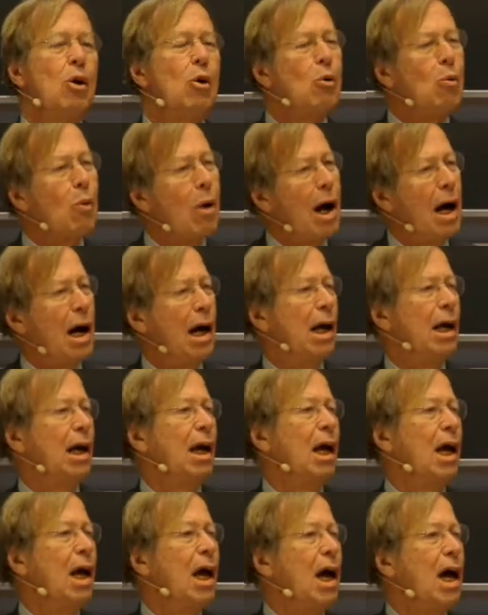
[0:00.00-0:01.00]
Why?
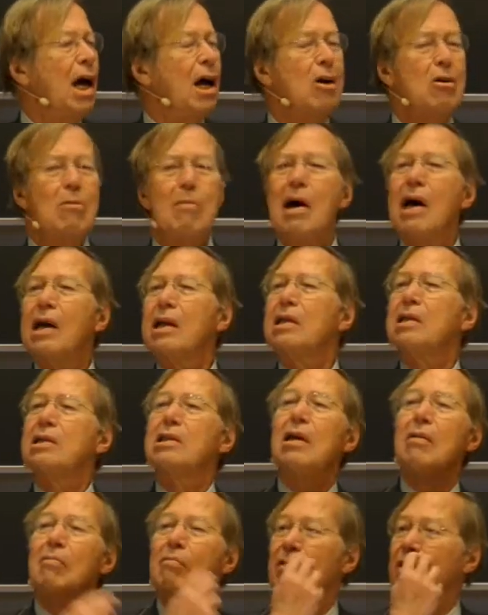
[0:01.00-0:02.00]
I go back to
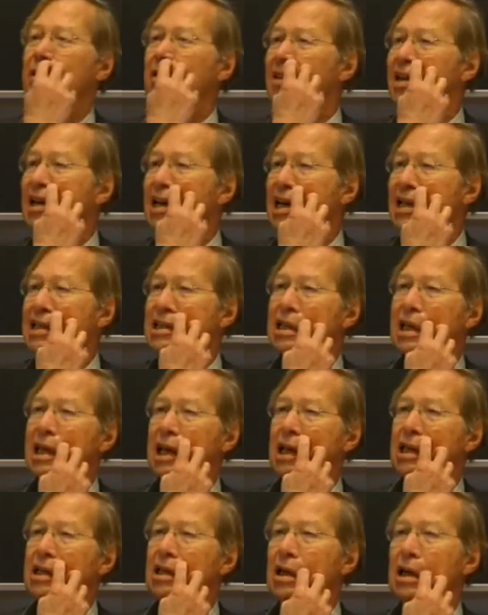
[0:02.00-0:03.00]
something that I
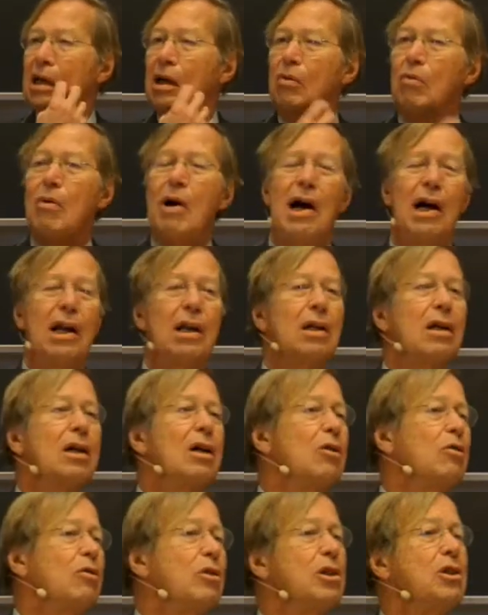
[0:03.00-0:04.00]
said a while
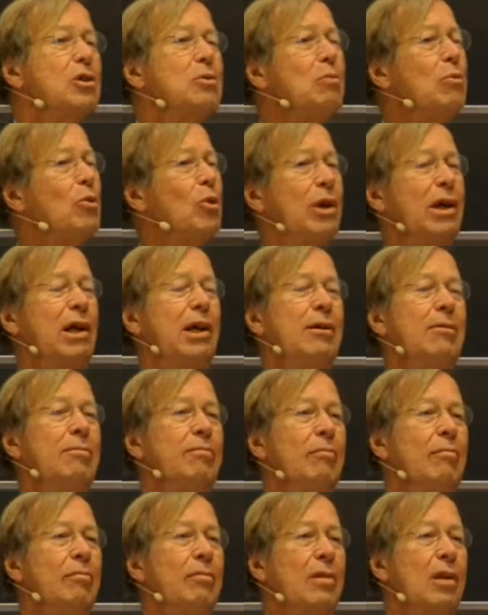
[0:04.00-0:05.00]
ago this morning,
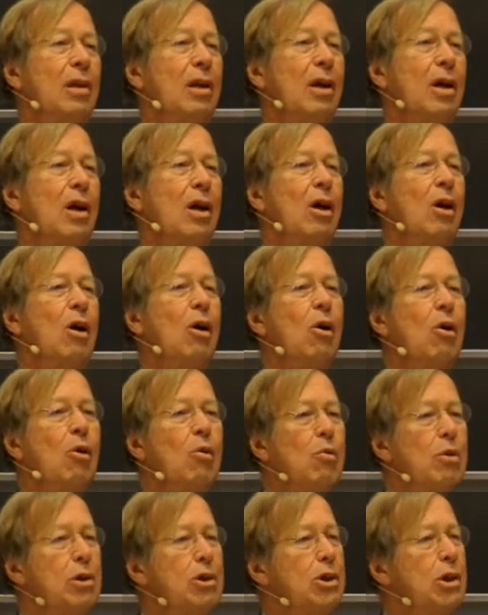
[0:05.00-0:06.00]

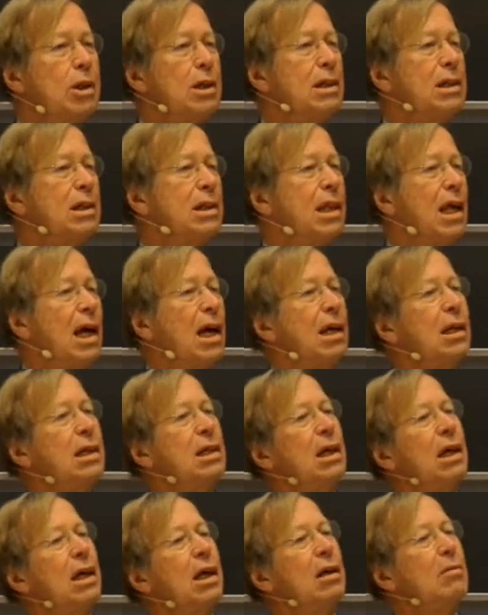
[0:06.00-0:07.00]
which is
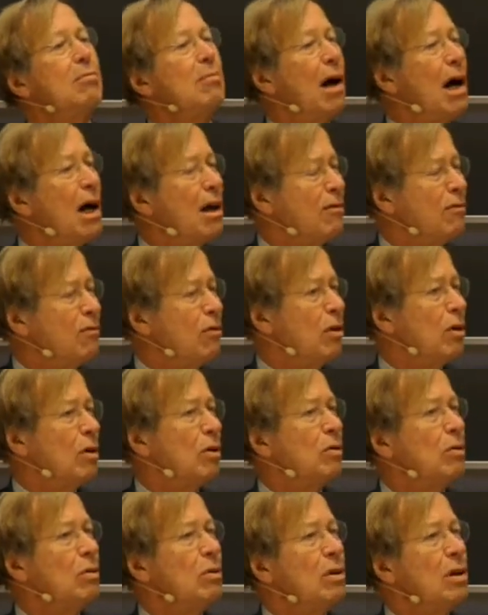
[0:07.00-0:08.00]
that, in my
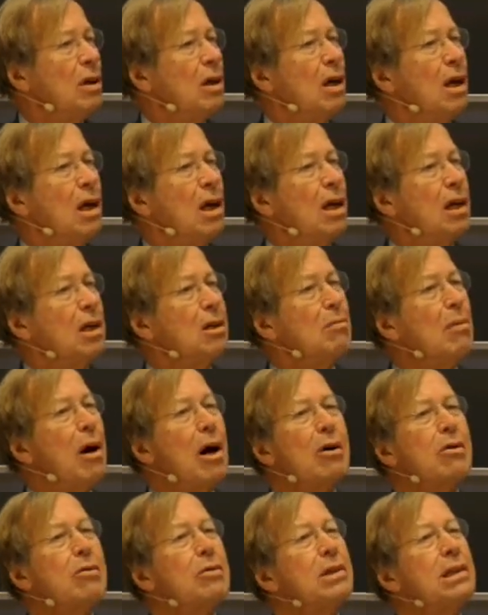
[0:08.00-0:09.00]
view,
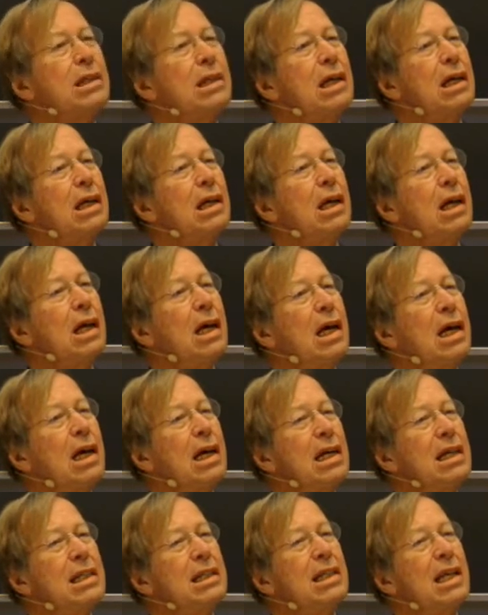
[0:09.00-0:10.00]
democracy
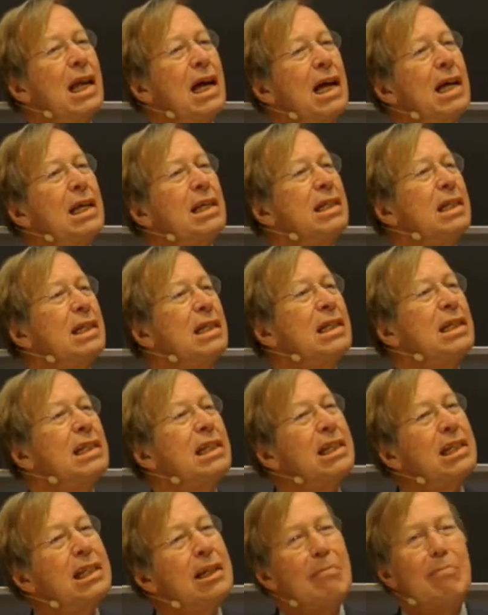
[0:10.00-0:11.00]
is not
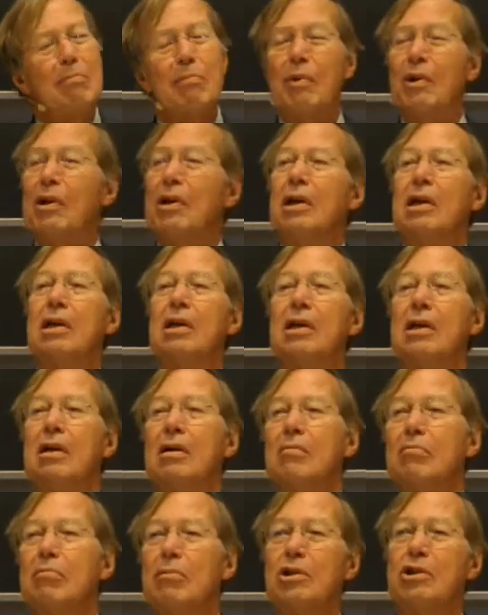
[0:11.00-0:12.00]
simply
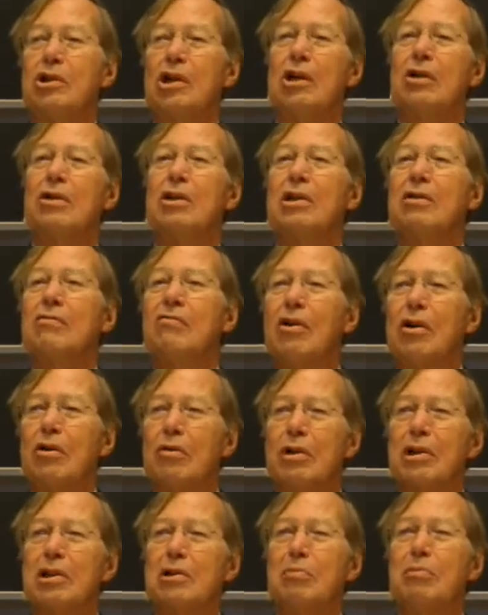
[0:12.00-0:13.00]
majority
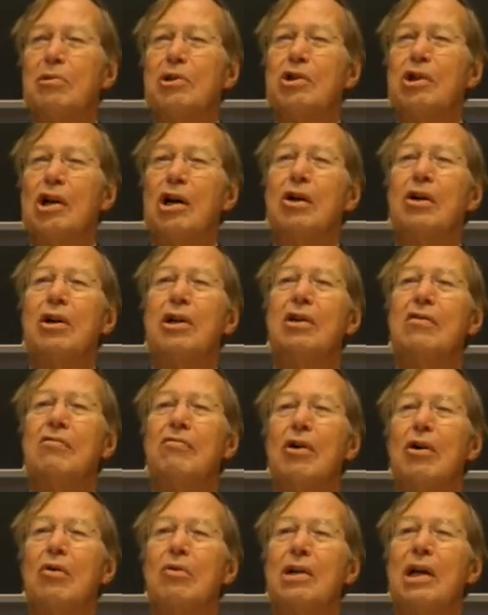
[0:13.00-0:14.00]
vote. It's majority
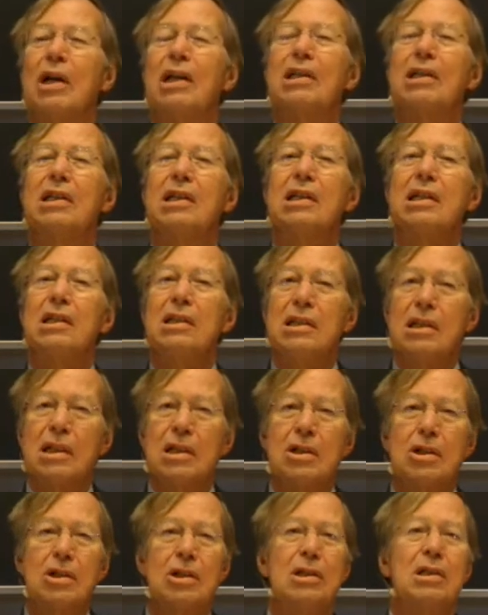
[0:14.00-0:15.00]
vote under
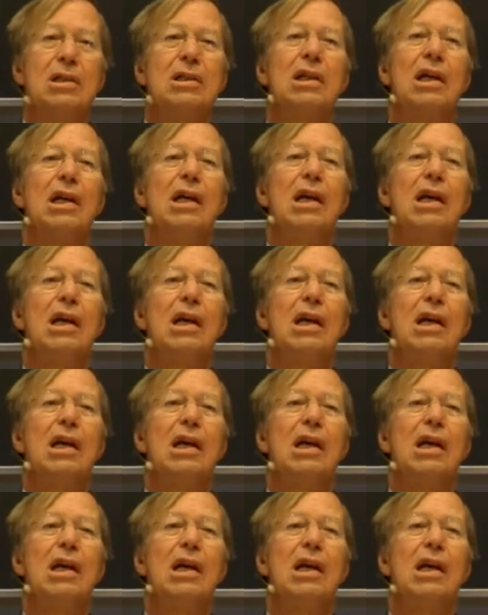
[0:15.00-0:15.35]
conditions